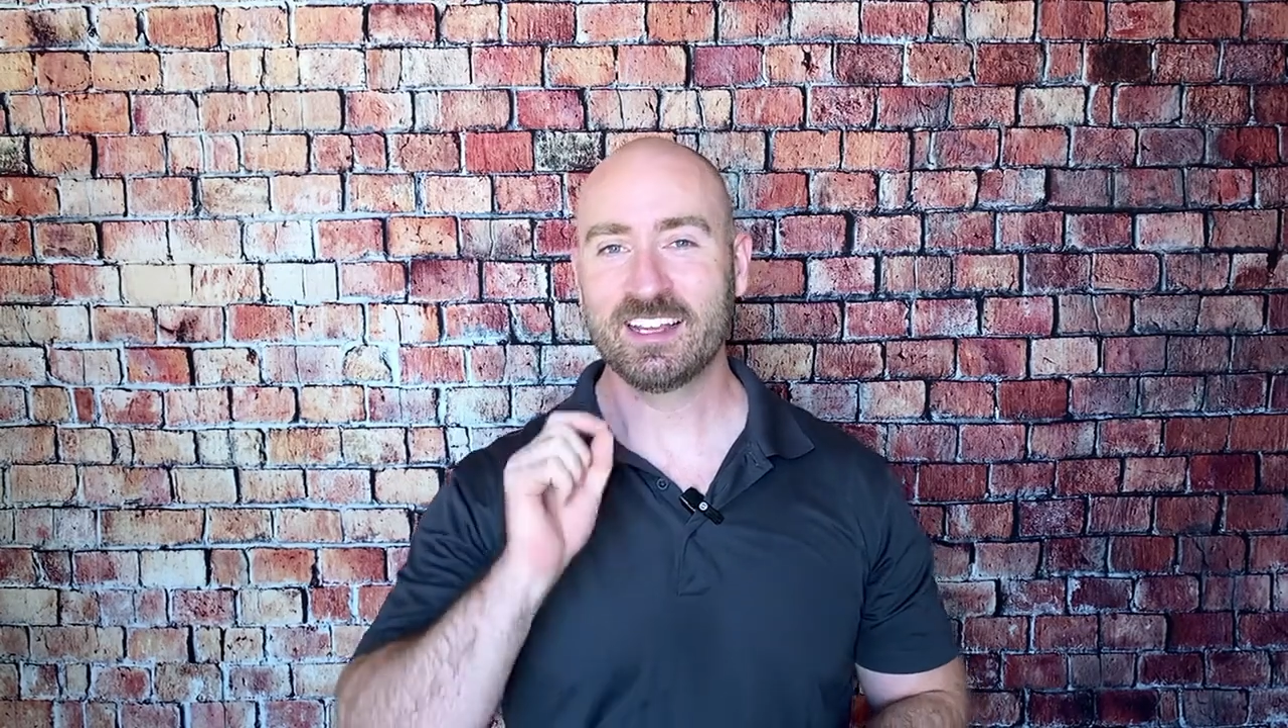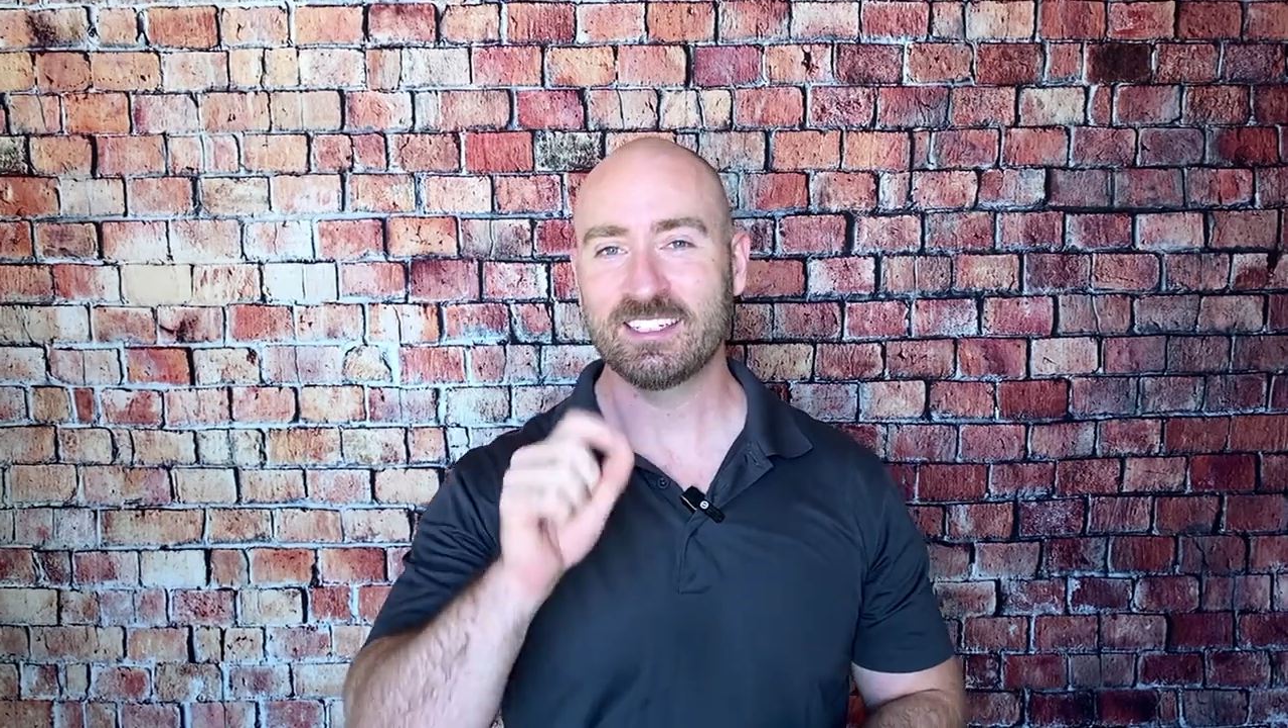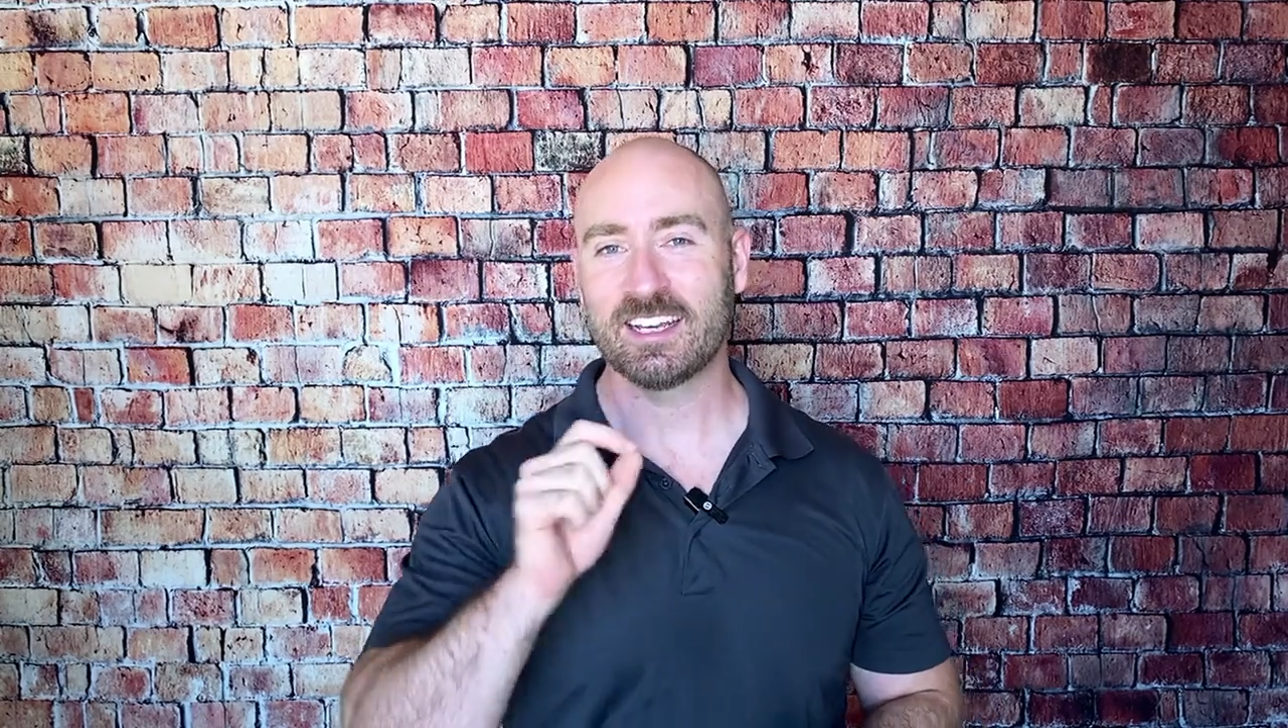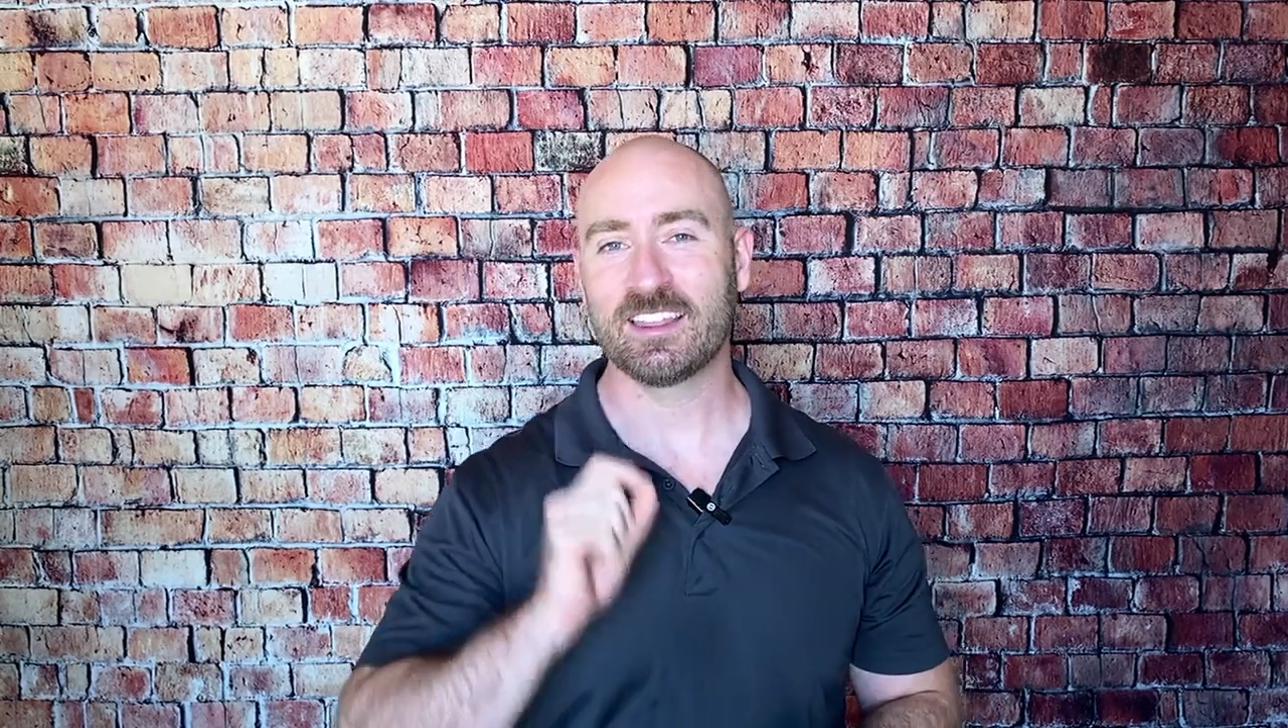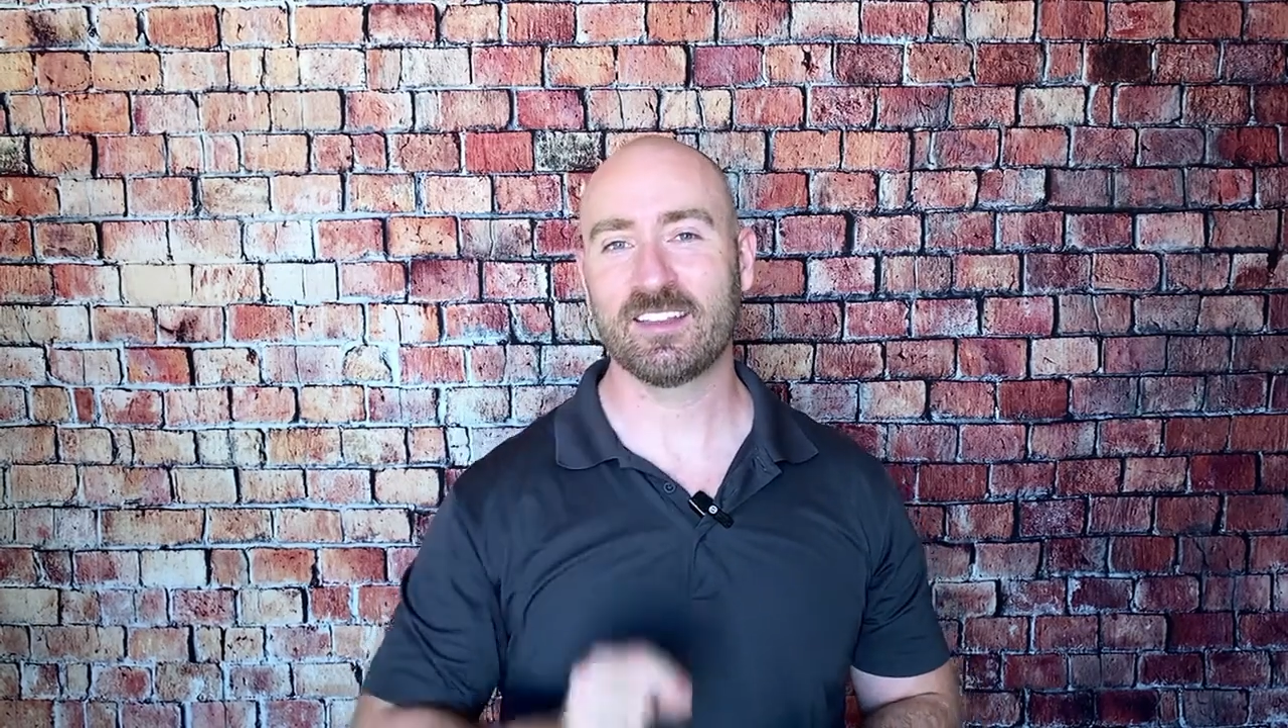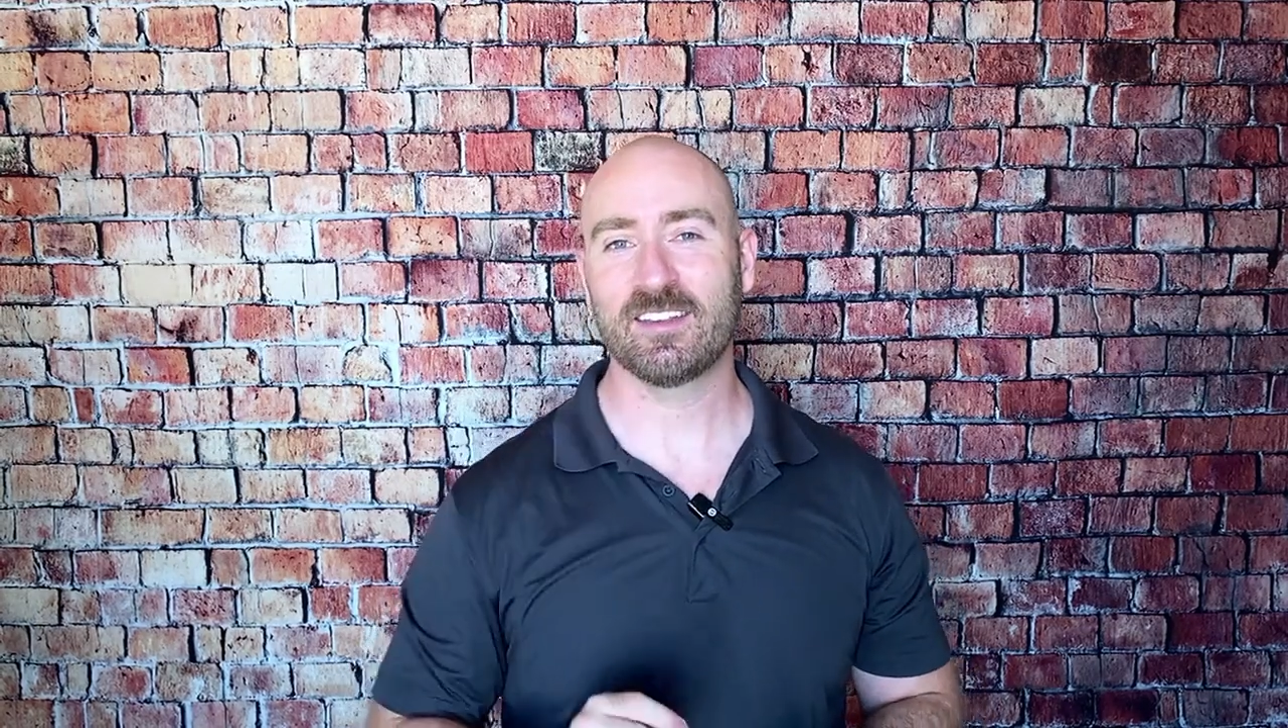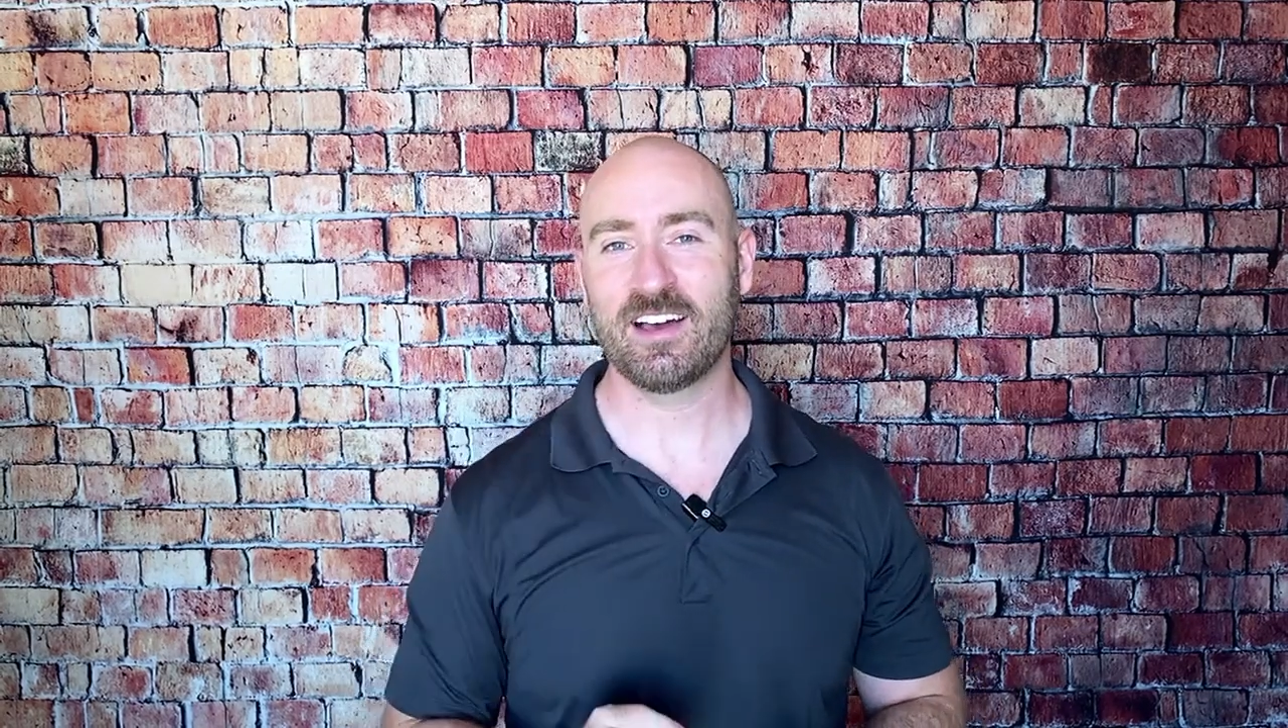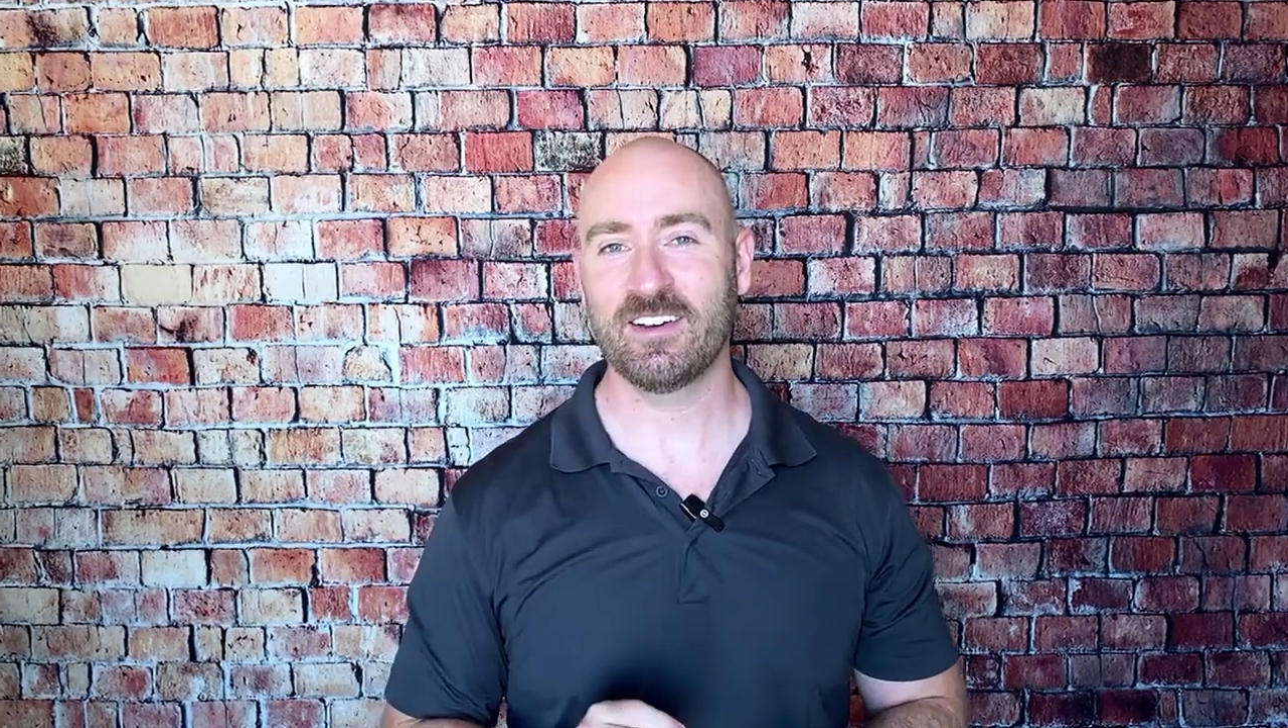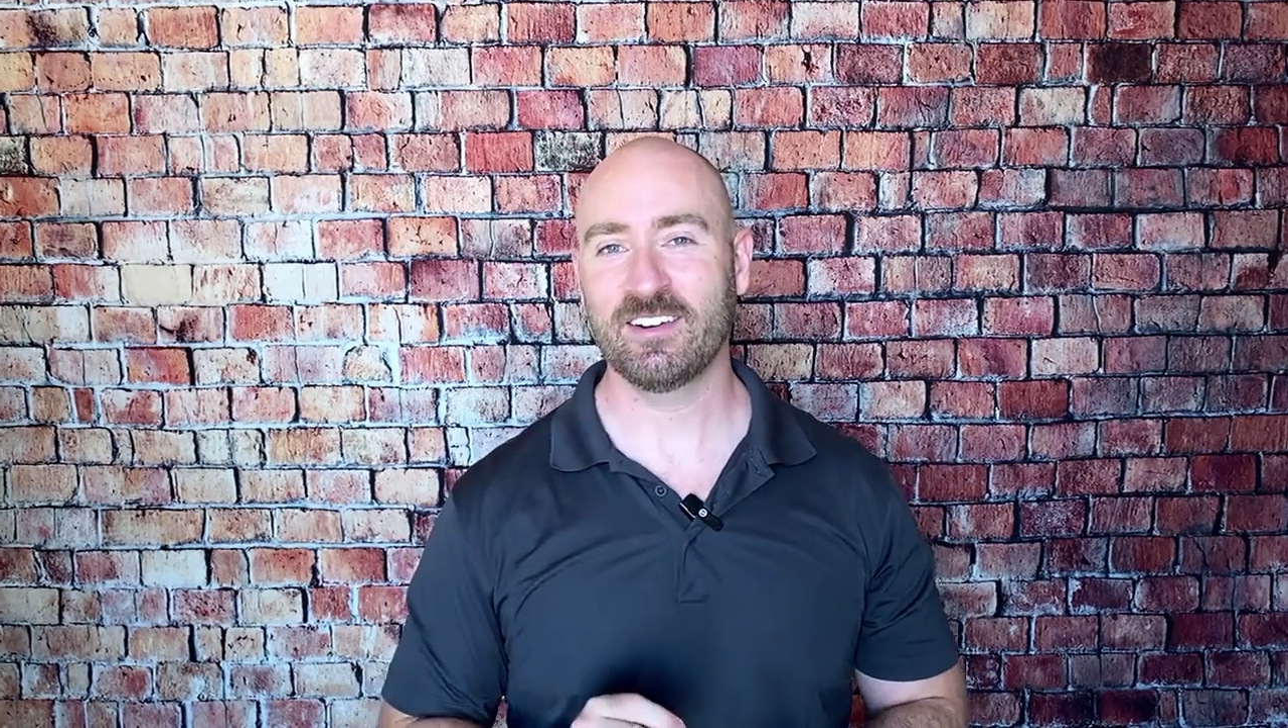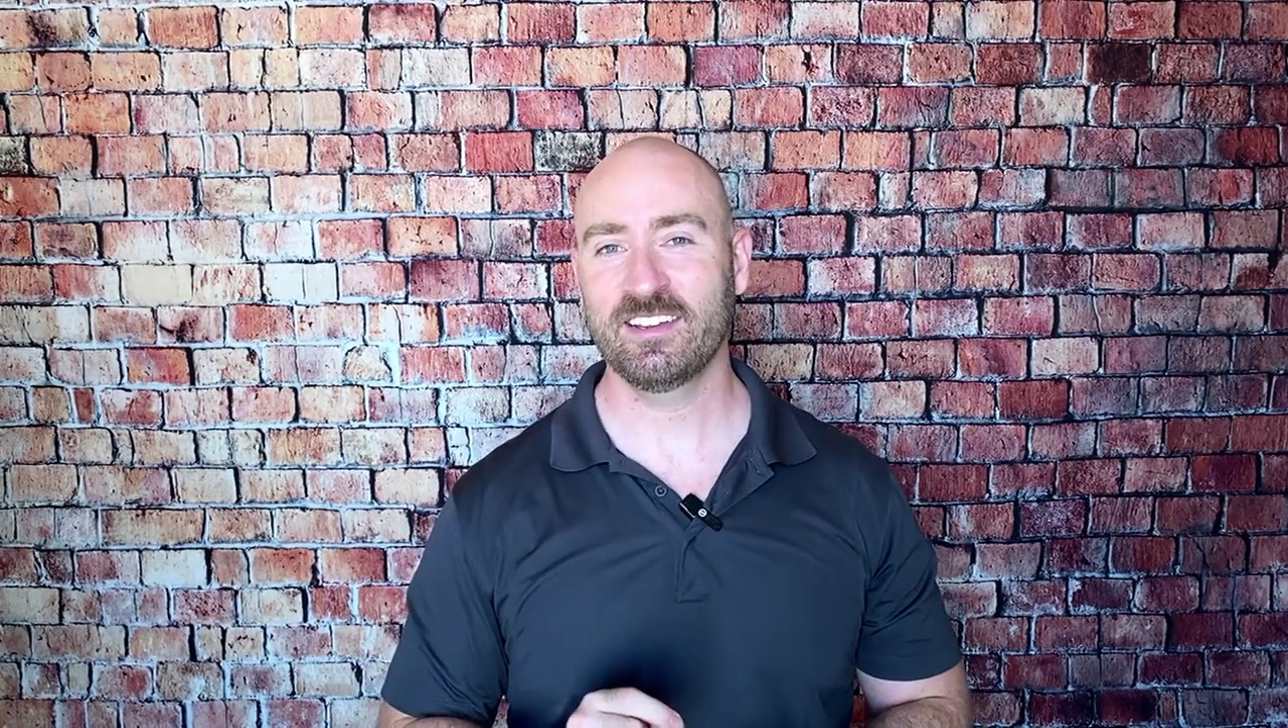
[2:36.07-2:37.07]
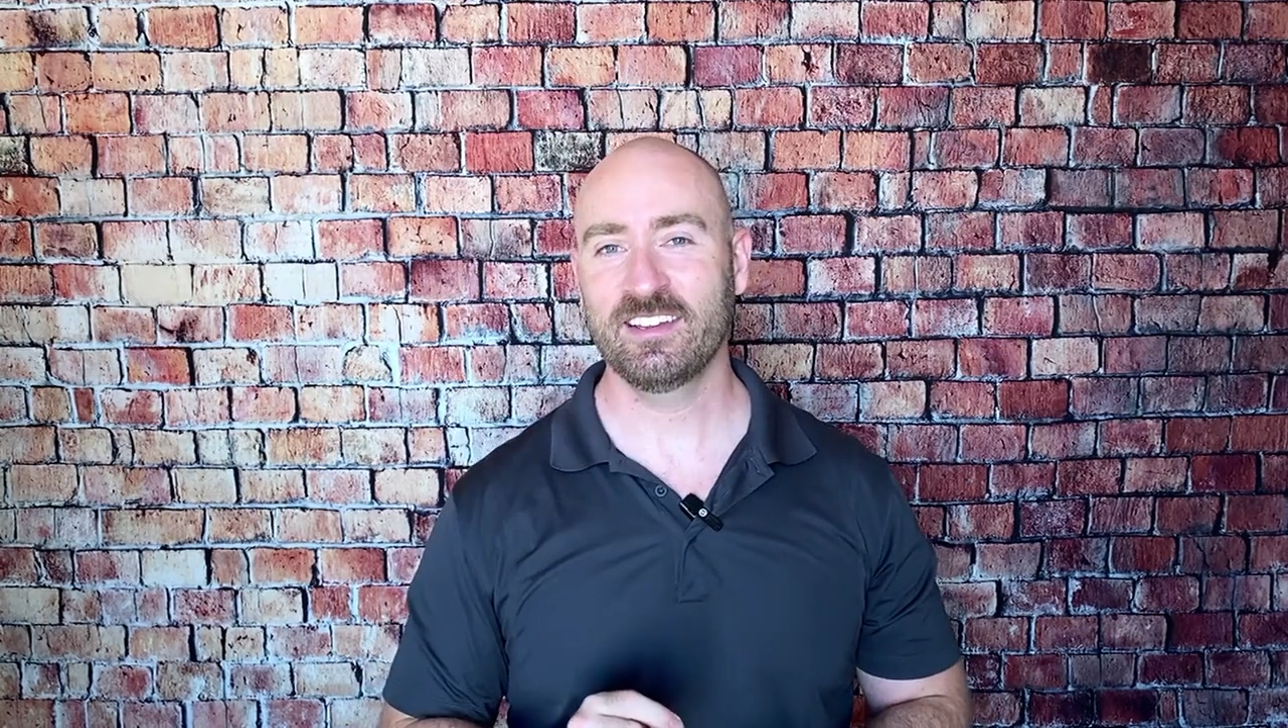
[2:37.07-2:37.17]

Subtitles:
Check this out,